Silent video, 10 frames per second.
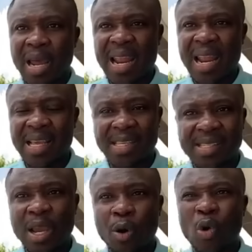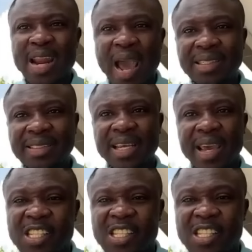Now, see, were
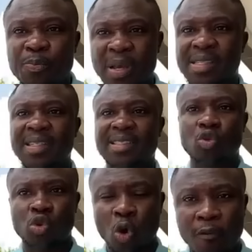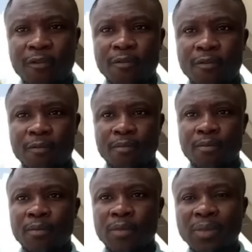98% to solve.
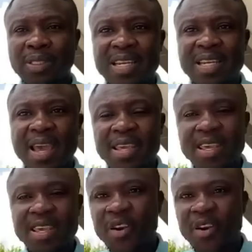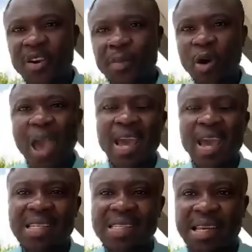Did the year free mono
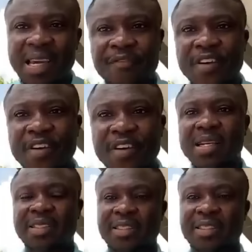a insignificant,